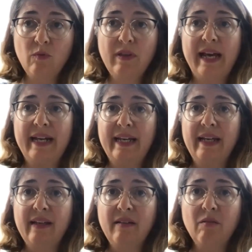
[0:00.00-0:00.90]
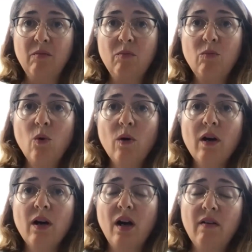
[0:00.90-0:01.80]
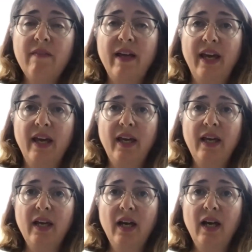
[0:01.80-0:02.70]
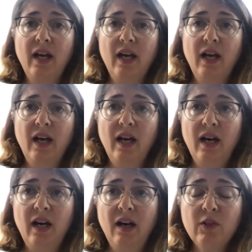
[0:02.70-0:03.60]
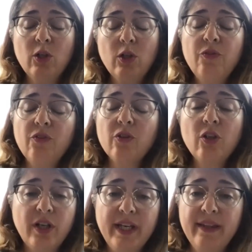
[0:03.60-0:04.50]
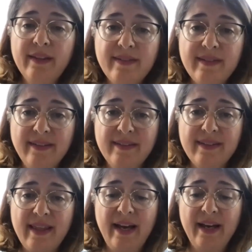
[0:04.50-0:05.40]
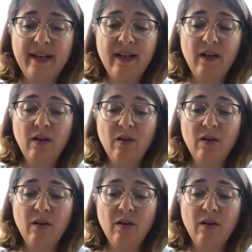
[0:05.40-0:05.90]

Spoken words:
getting more of a closer look, in the sense that